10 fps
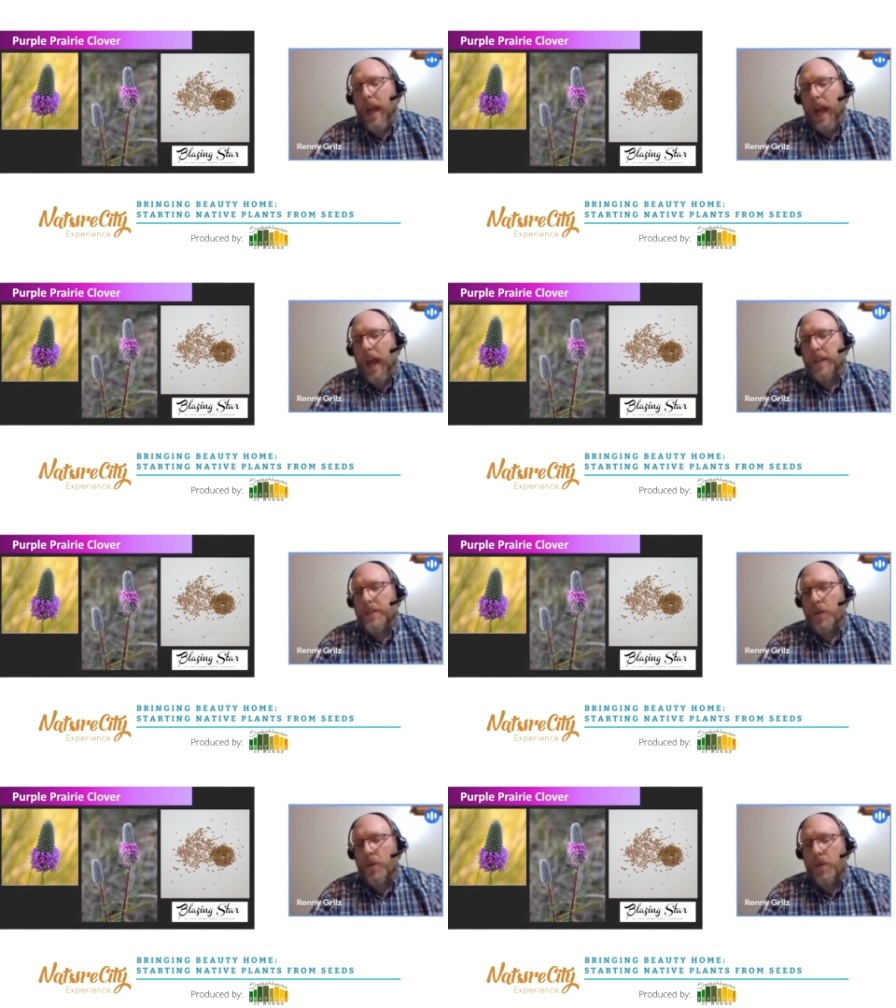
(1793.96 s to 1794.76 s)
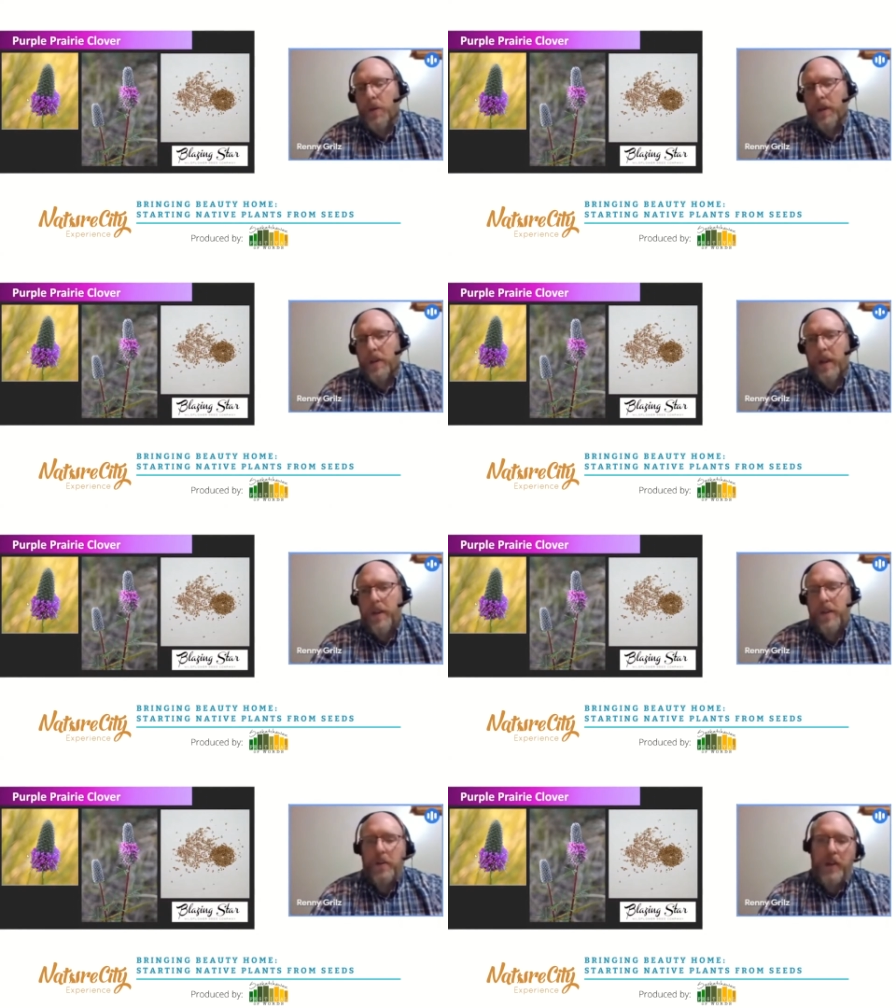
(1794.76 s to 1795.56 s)
And so you can
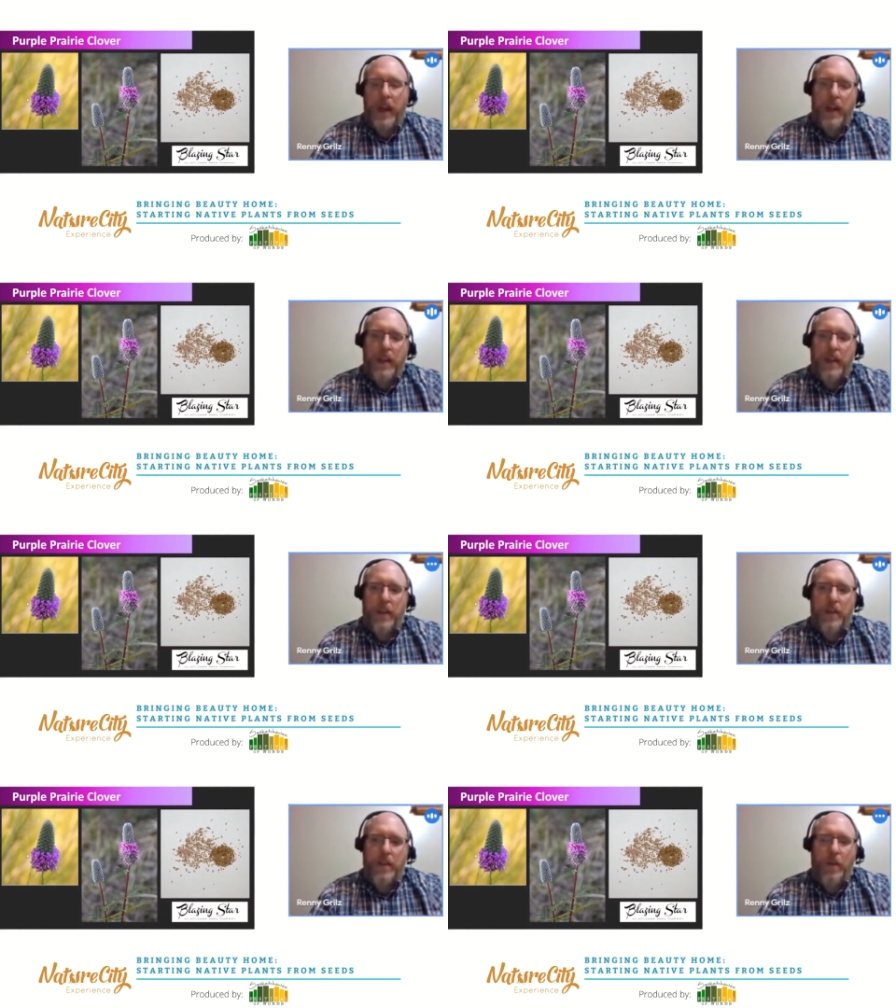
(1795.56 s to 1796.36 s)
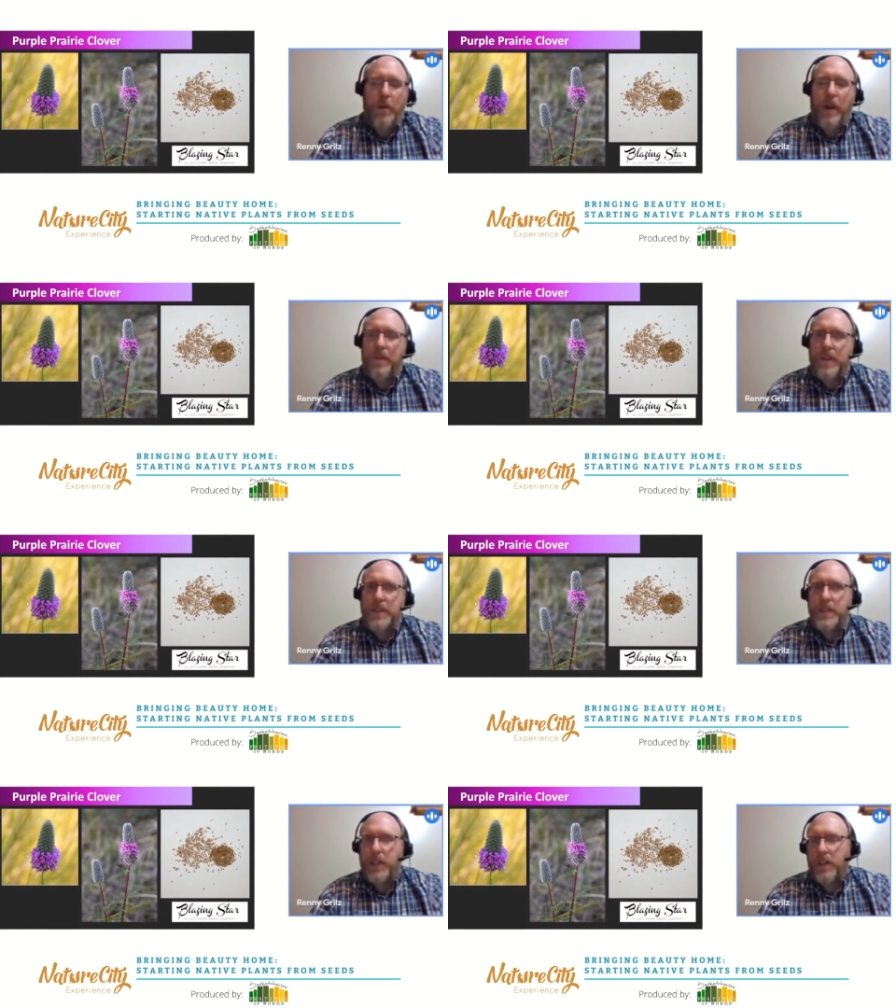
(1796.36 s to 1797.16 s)
either you don't have to
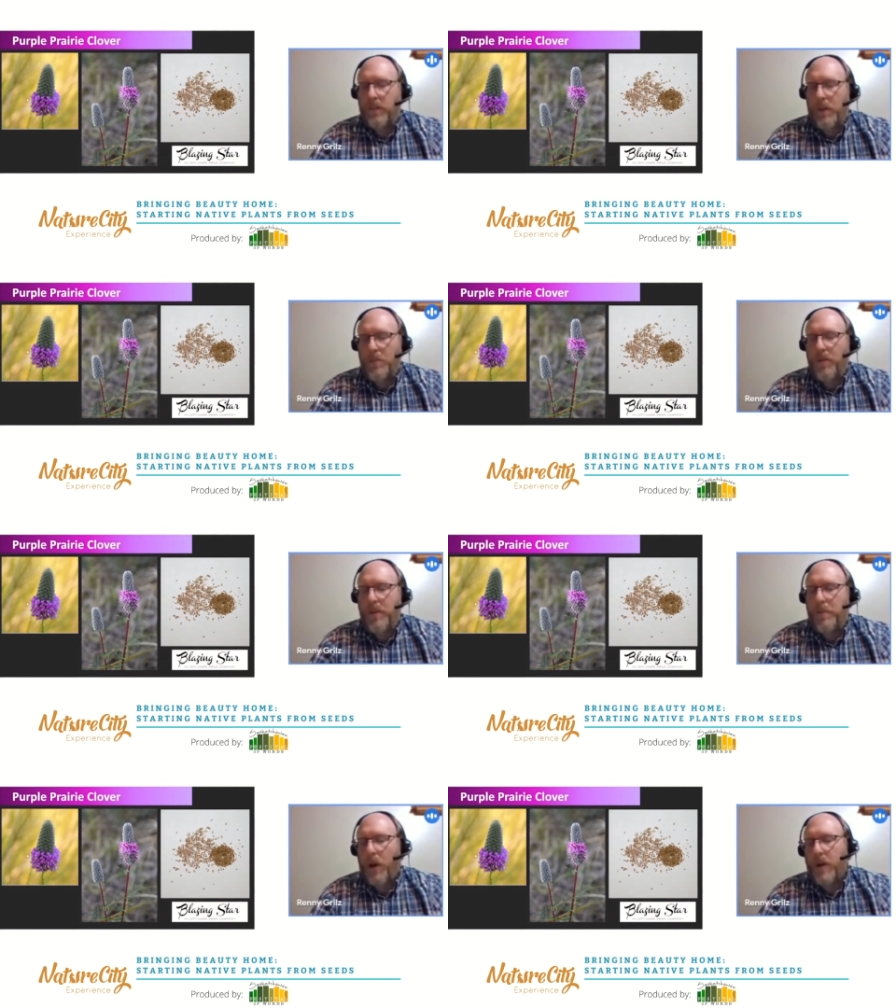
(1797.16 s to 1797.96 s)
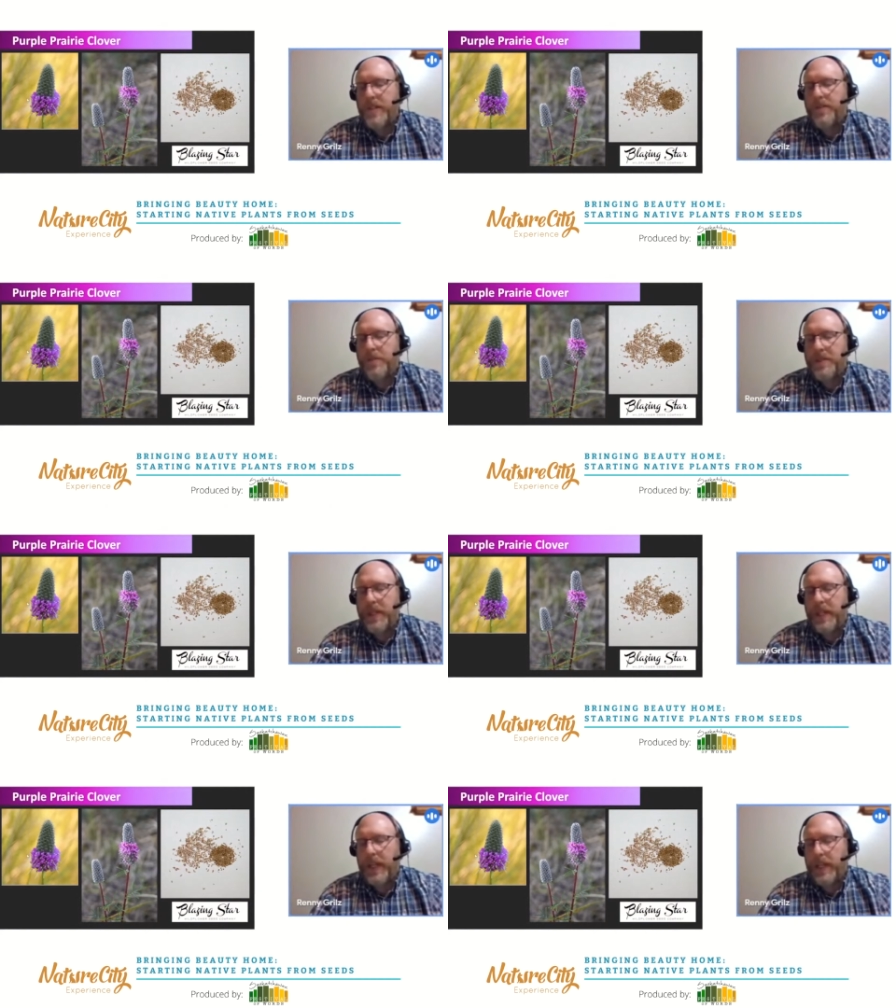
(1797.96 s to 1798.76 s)
necessarily remove the pods from the
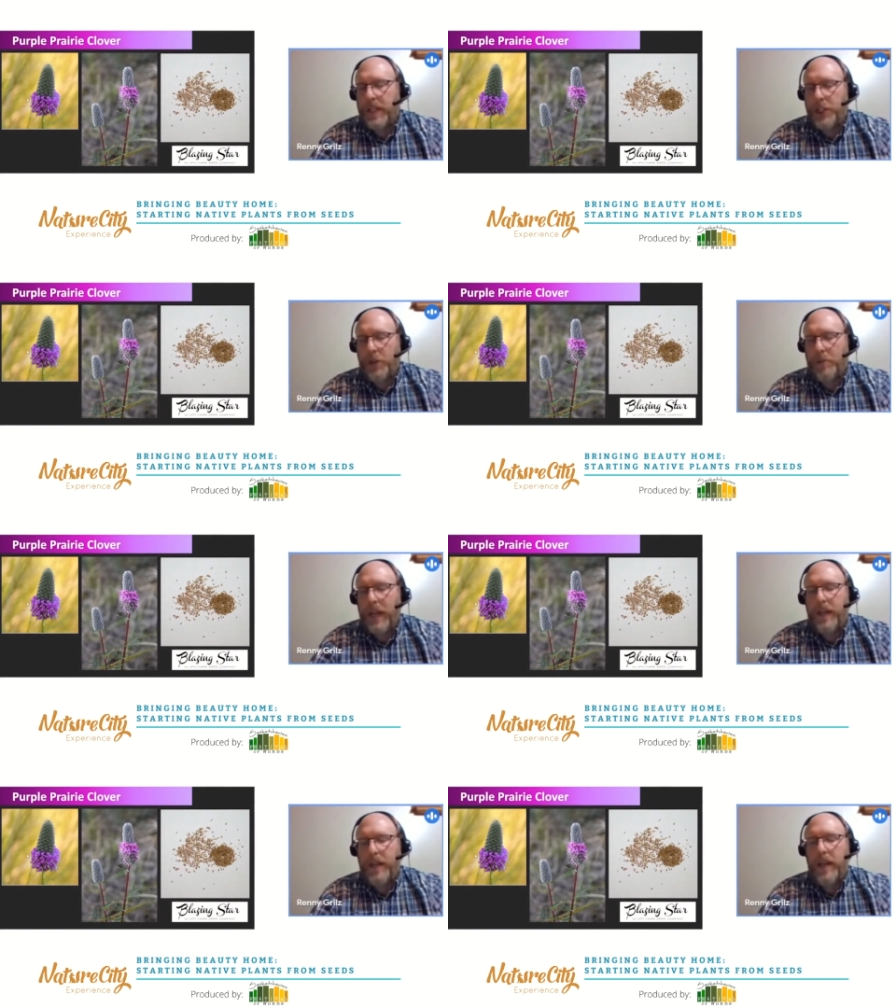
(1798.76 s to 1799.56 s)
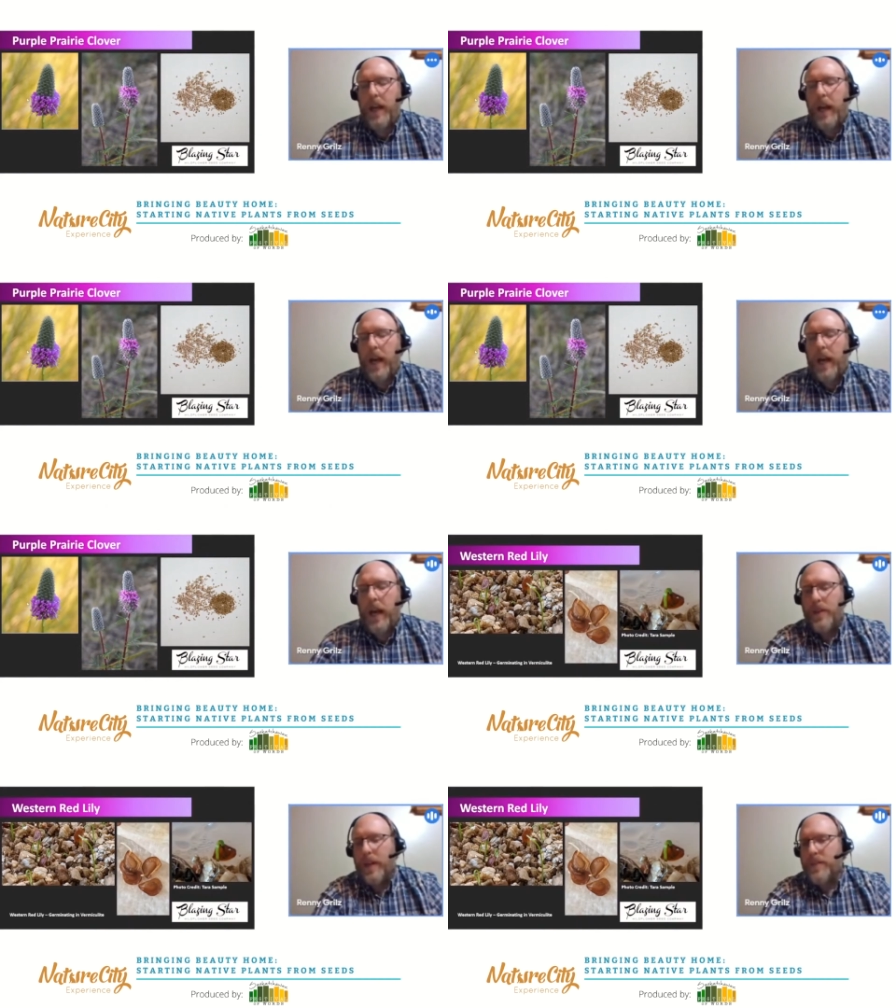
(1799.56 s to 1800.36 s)
seed to get it to germinate.
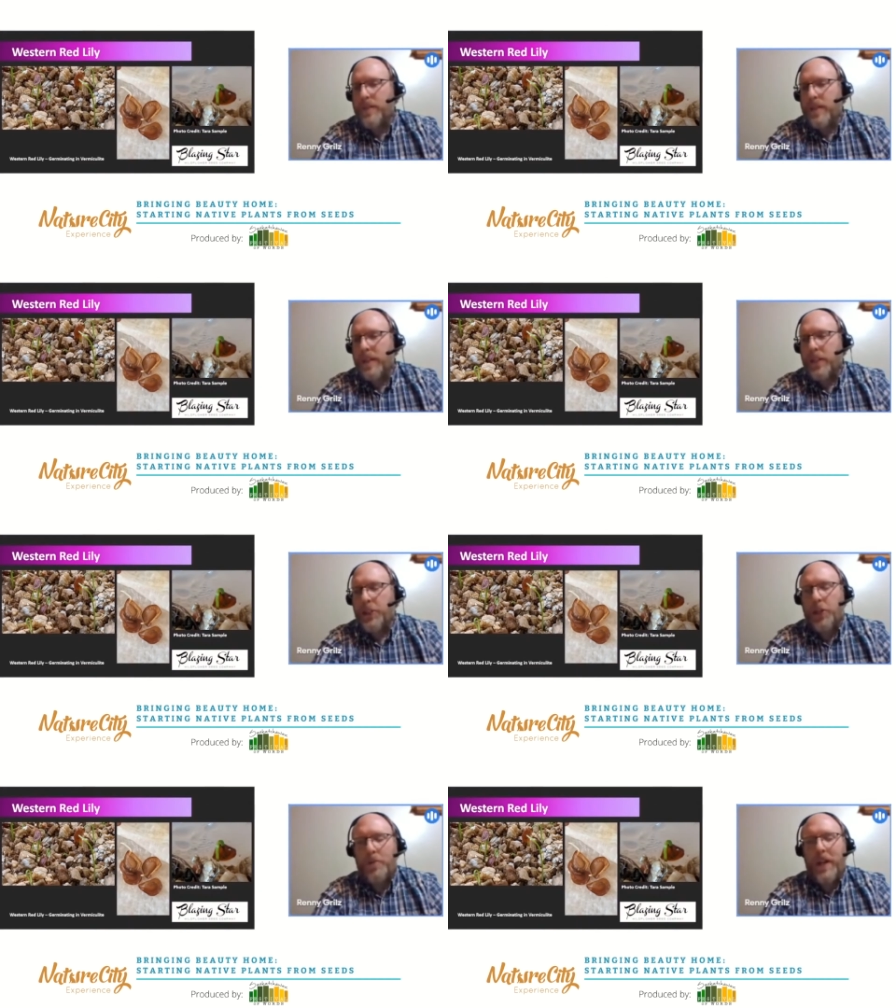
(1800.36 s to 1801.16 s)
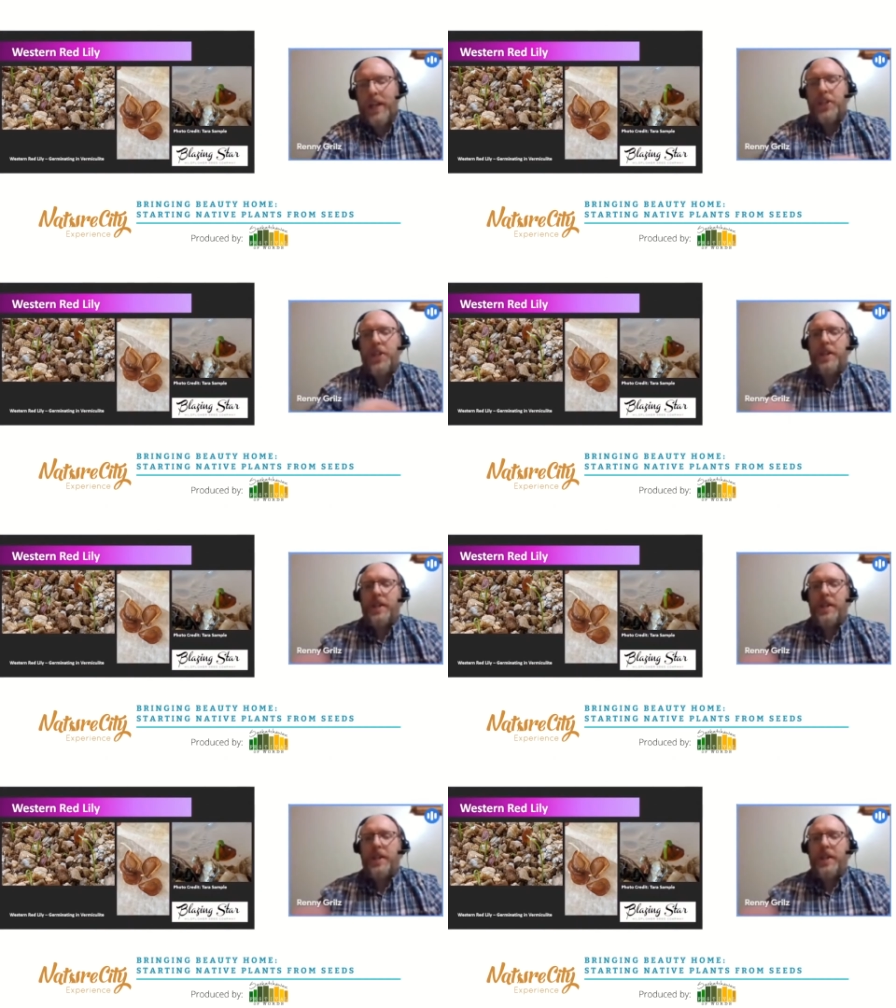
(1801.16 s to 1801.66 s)
So that's the germination